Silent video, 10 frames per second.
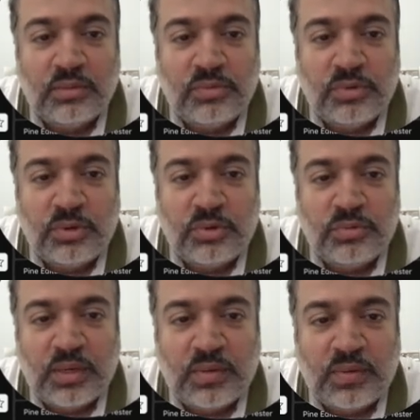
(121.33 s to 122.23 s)
Four to
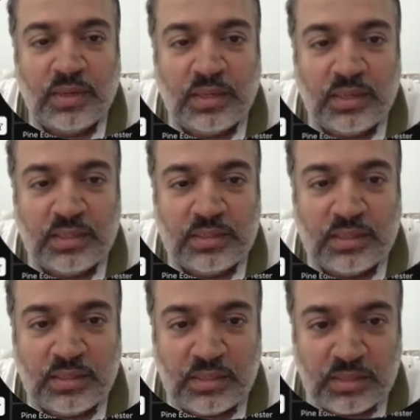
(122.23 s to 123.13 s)
five higher highs
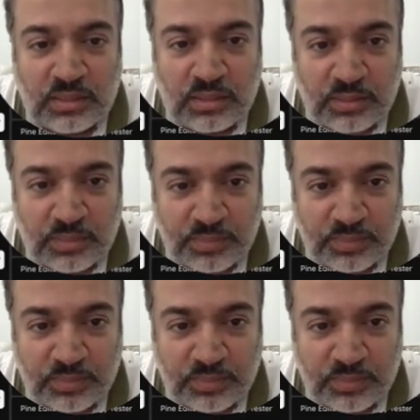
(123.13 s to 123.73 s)
are decent.